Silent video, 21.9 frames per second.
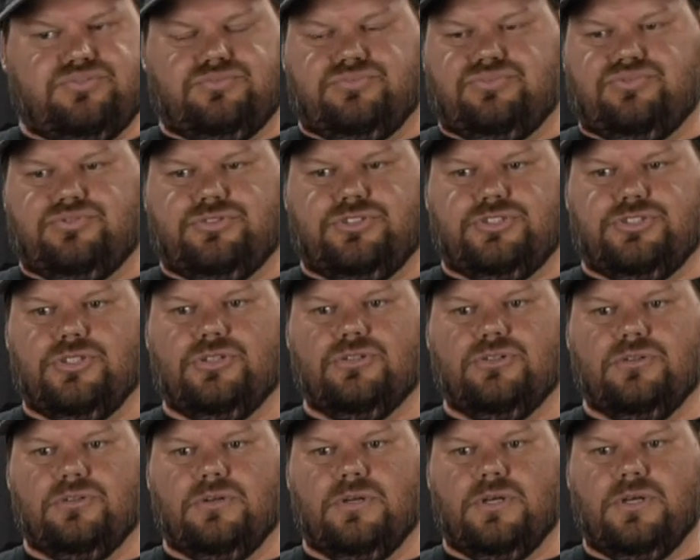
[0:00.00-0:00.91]

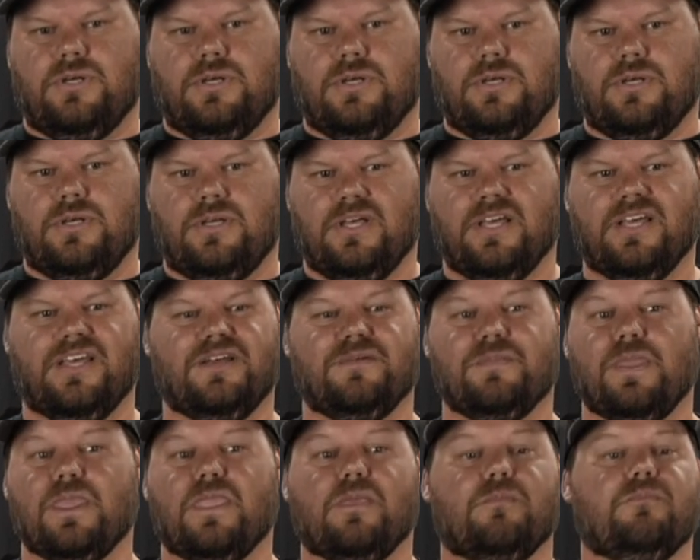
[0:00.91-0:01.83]
shoot.
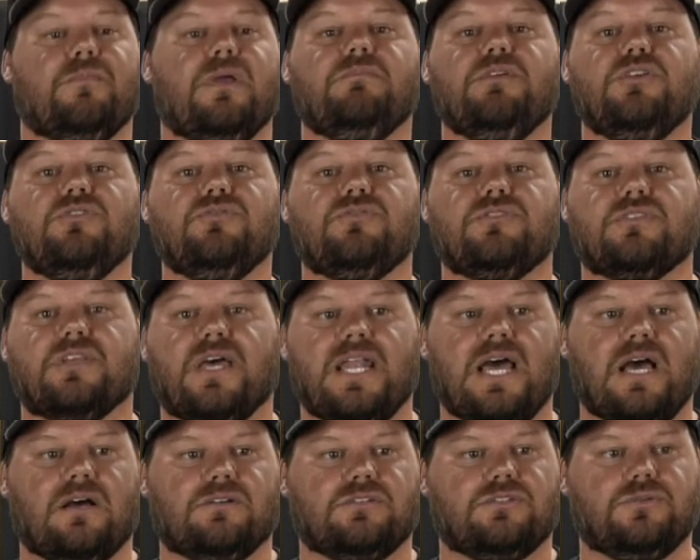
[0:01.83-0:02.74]
Maybe you set
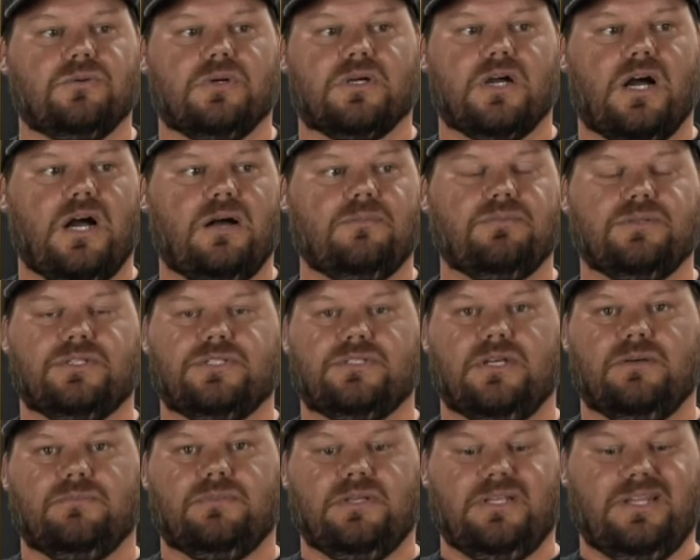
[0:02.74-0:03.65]
out to accomplish
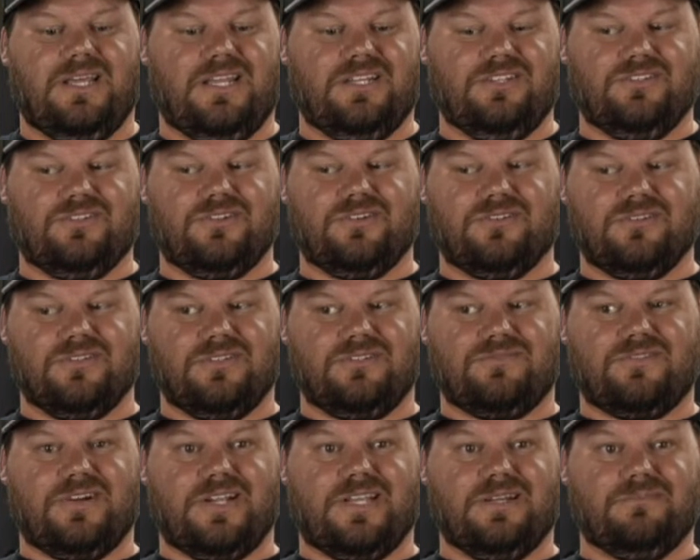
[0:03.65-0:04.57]
something and you totally
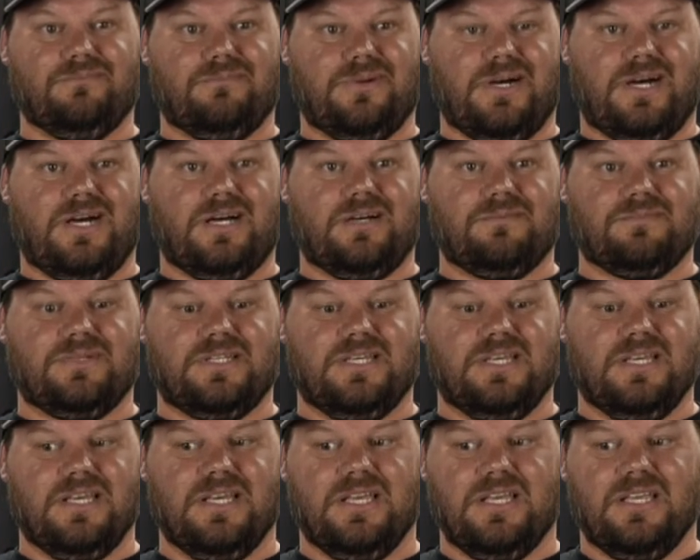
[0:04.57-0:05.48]
freaking bombed,
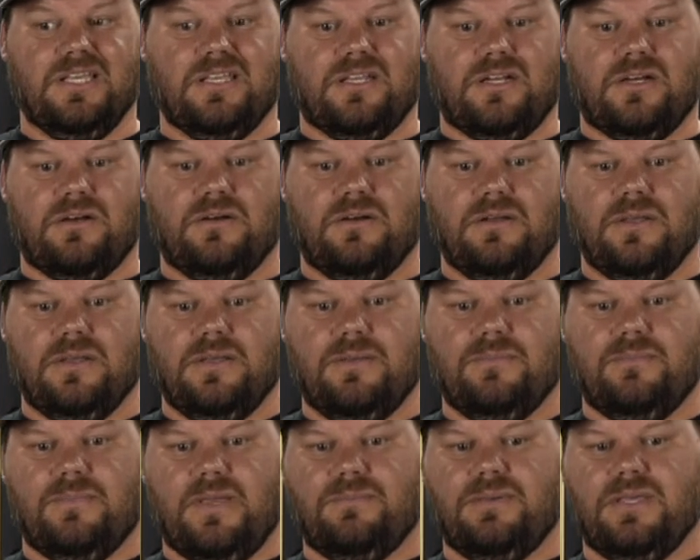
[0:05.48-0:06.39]
you know?
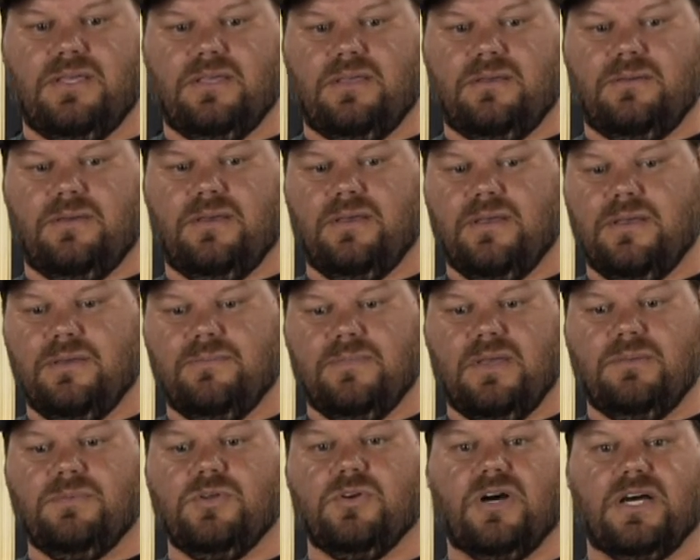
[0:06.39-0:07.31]
Maybe
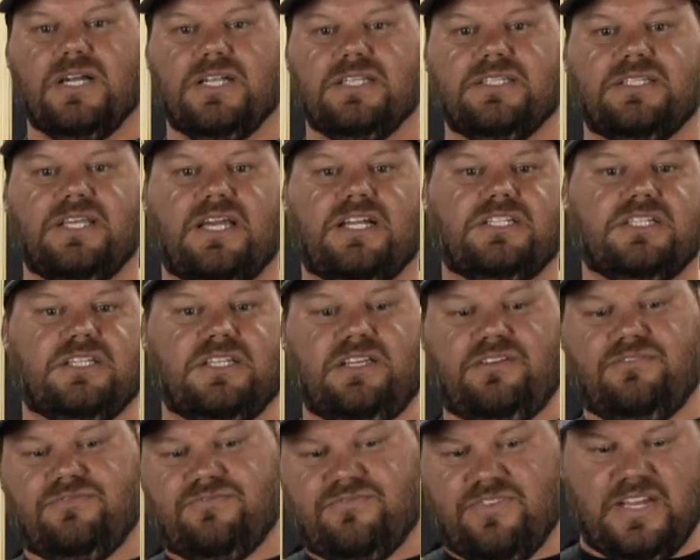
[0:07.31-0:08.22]
you unintentionally
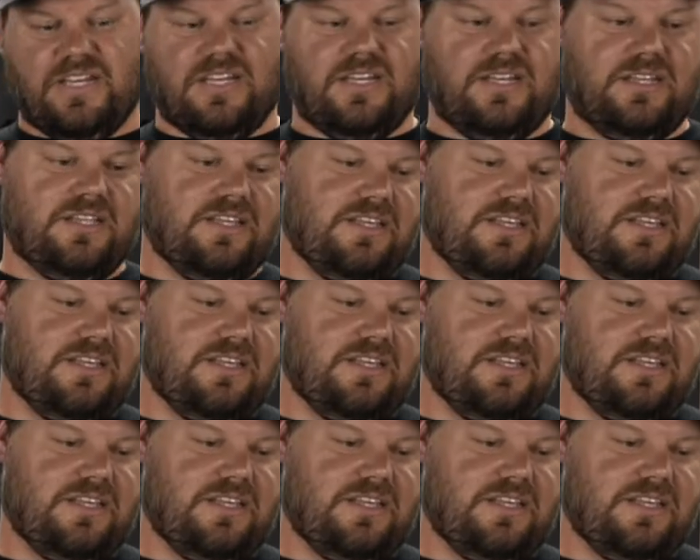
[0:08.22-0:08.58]
offended